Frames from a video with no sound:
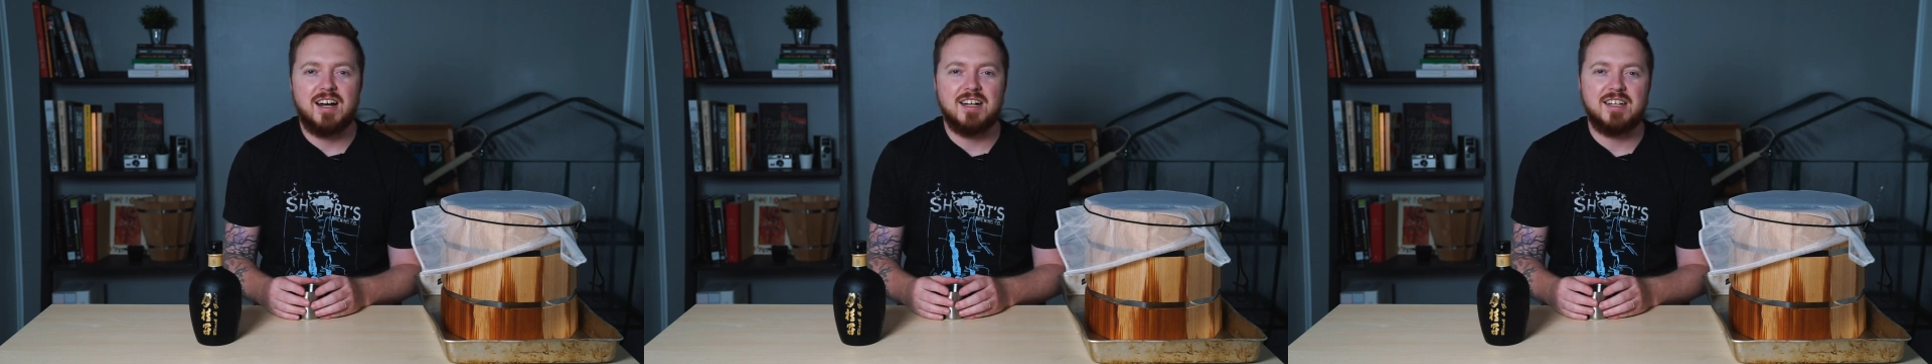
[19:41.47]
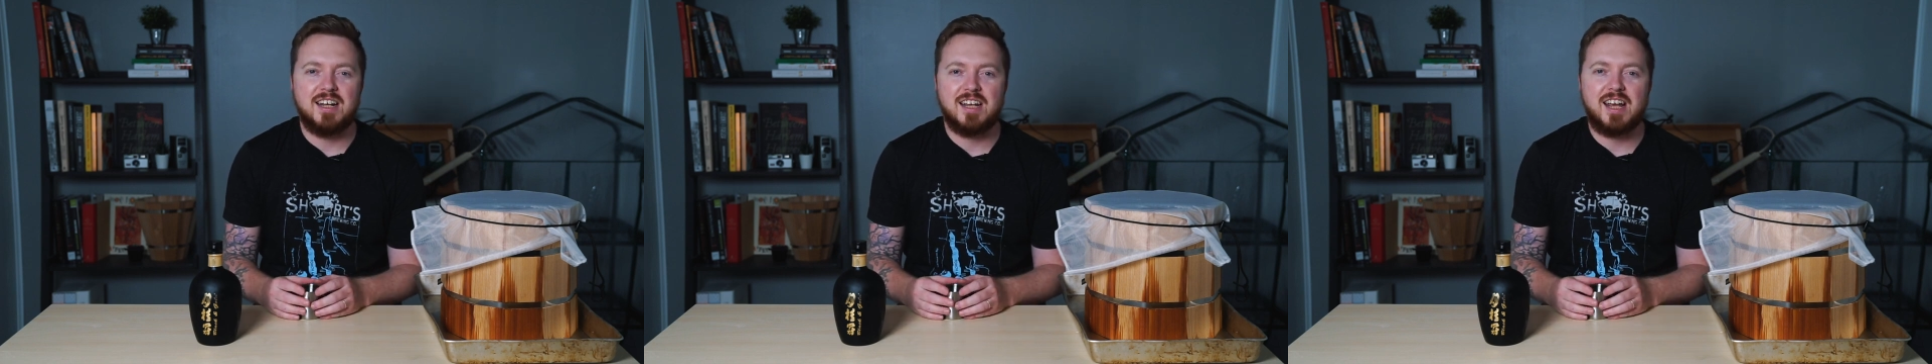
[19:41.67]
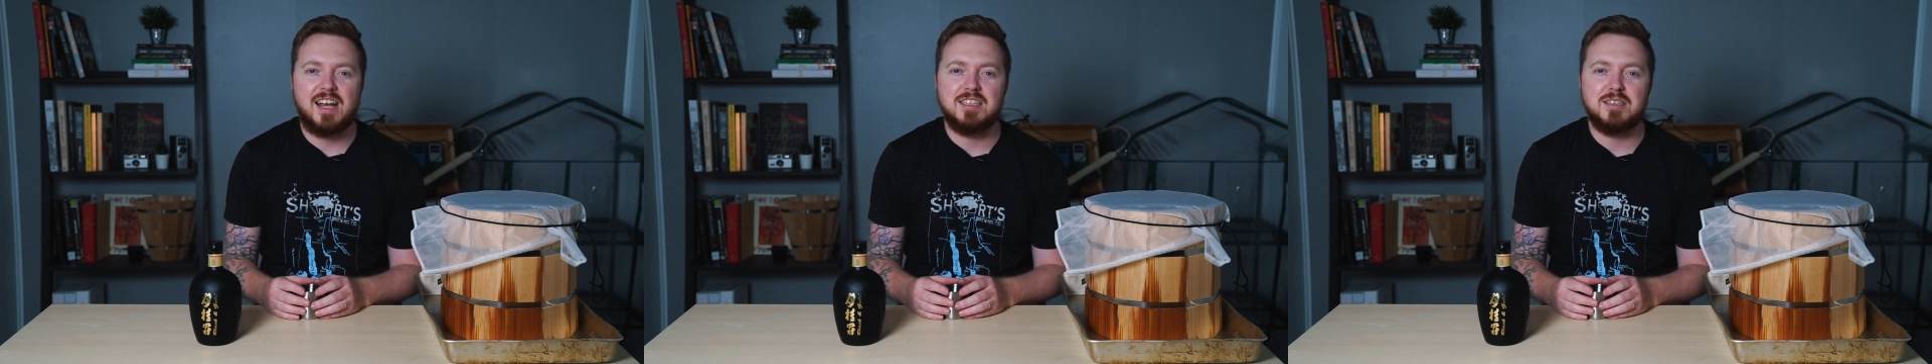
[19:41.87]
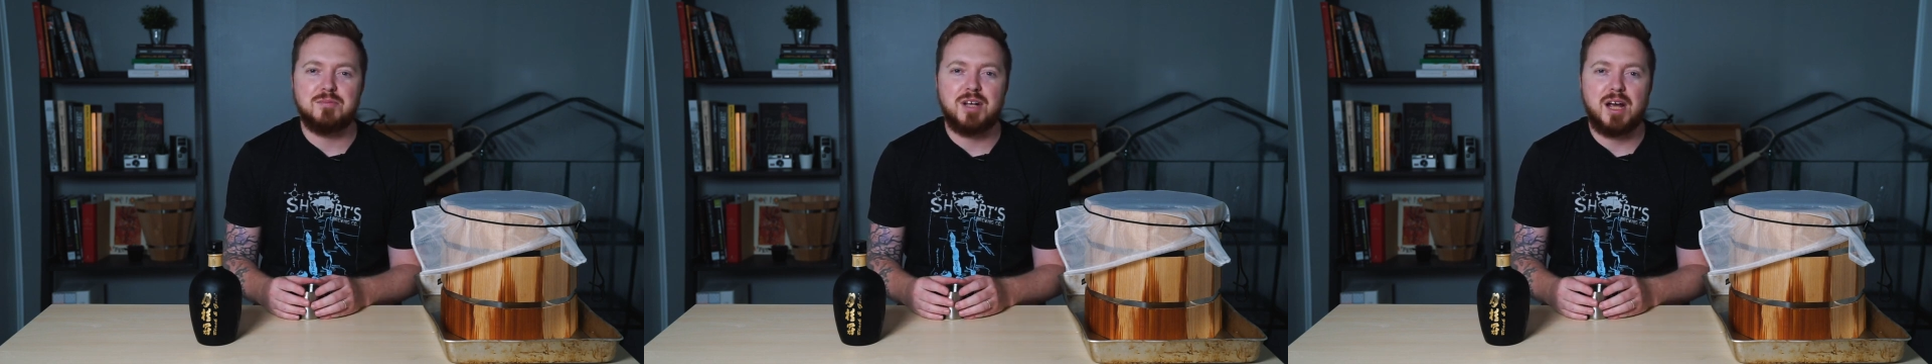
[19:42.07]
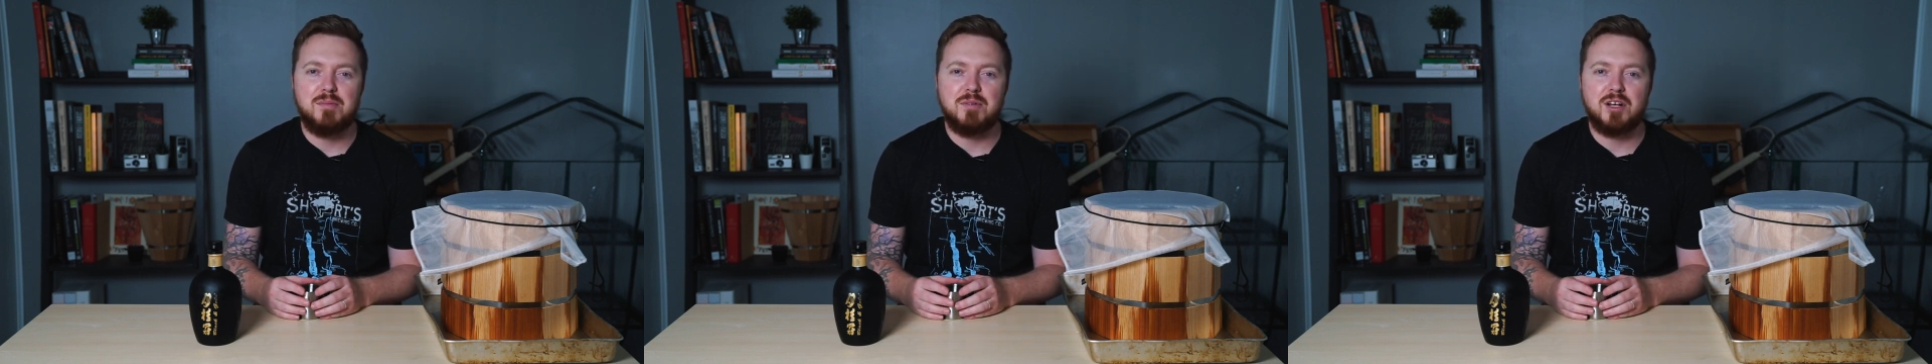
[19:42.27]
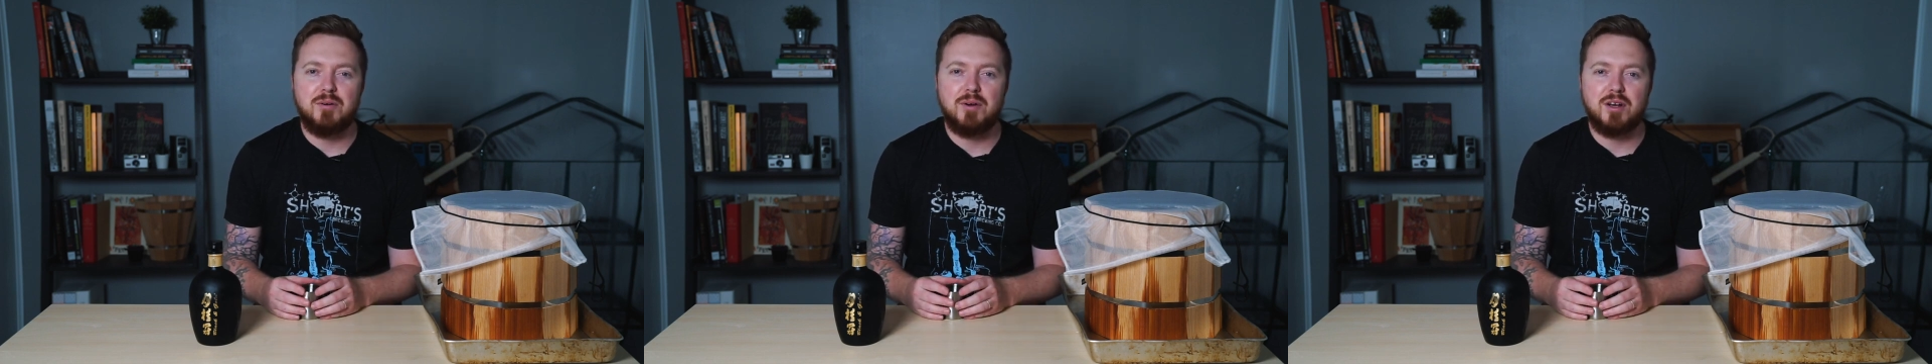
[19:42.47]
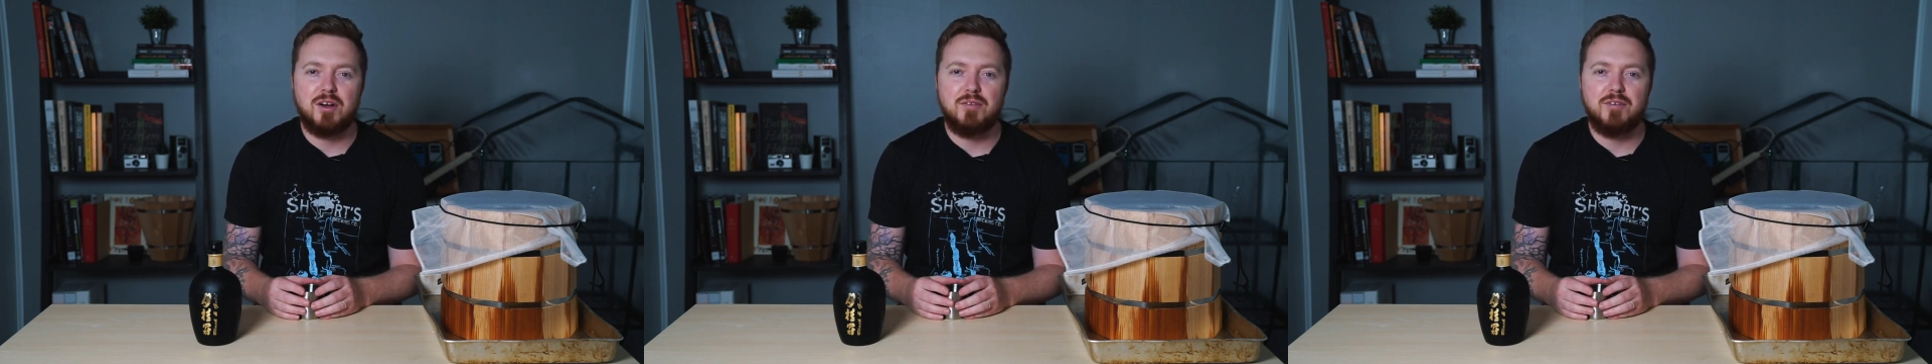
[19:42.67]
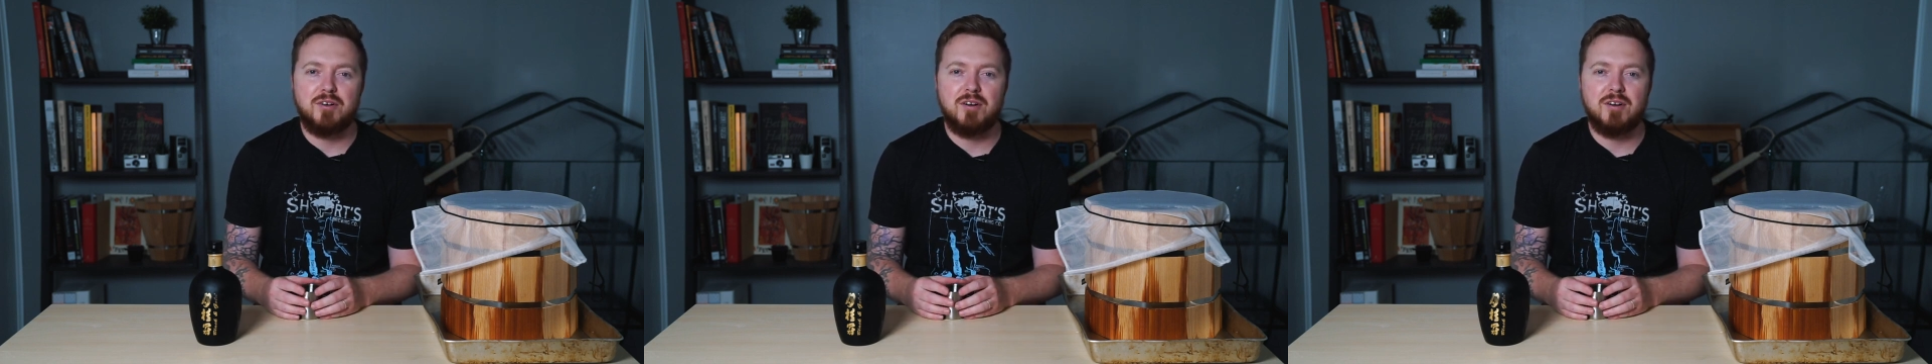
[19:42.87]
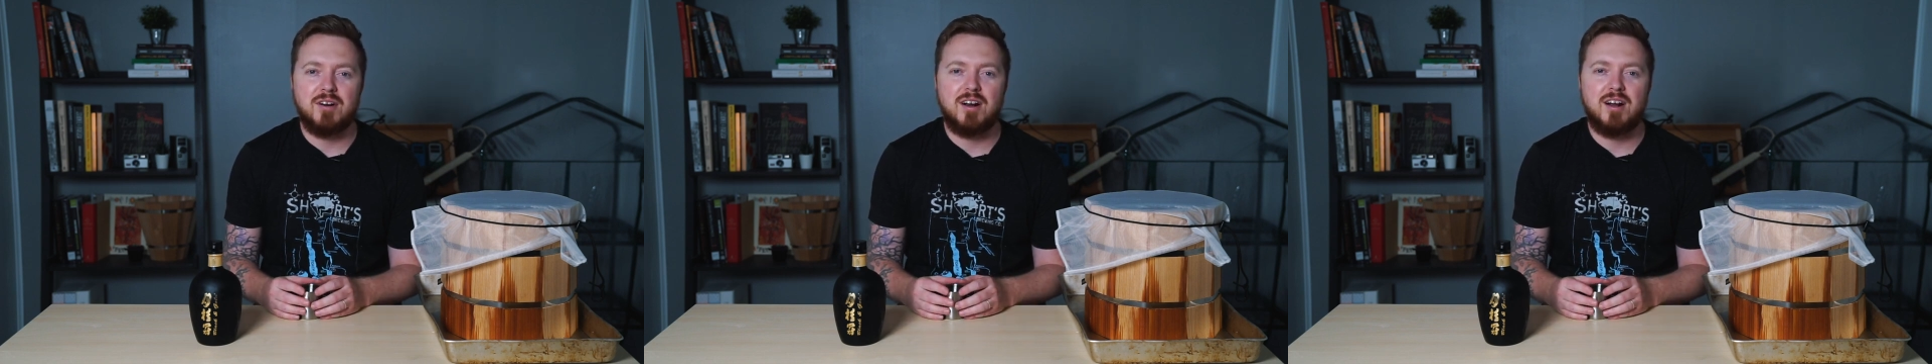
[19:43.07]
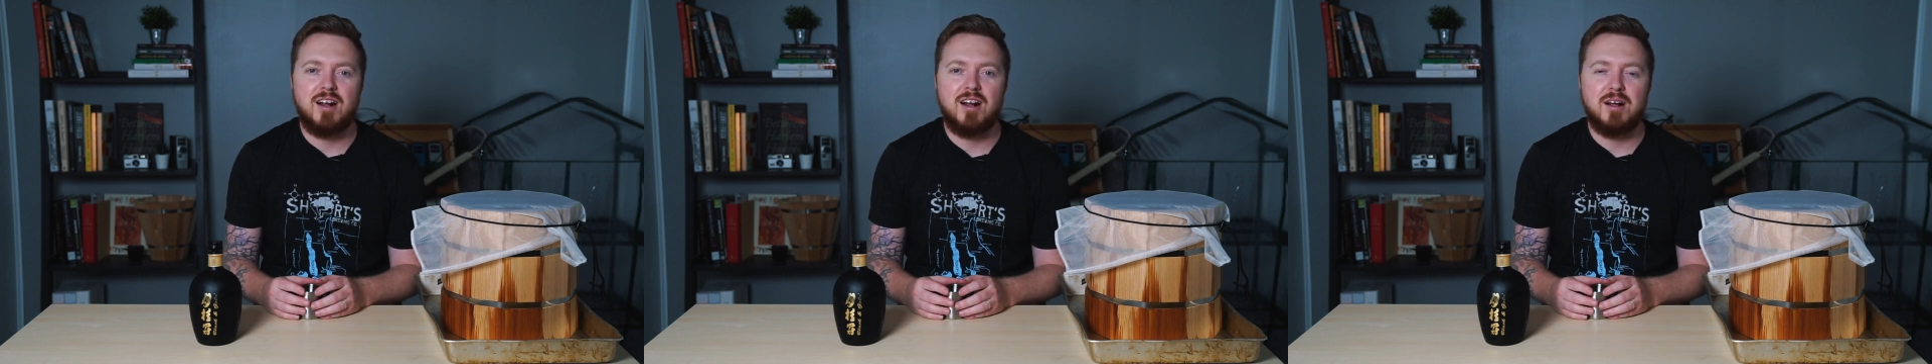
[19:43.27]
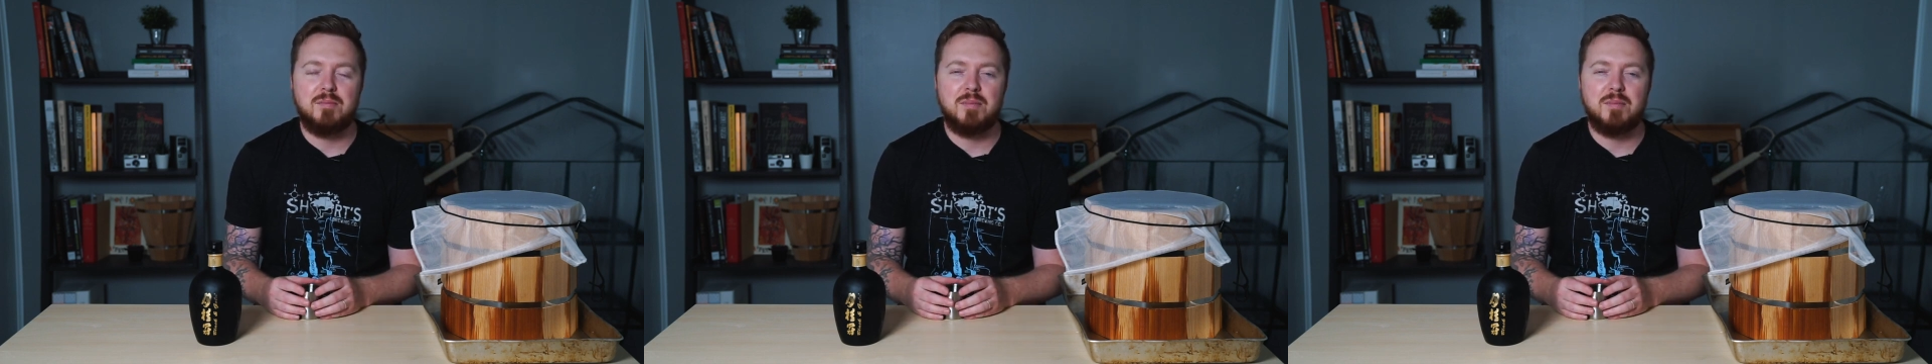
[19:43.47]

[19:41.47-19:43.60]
dedicate some time to going over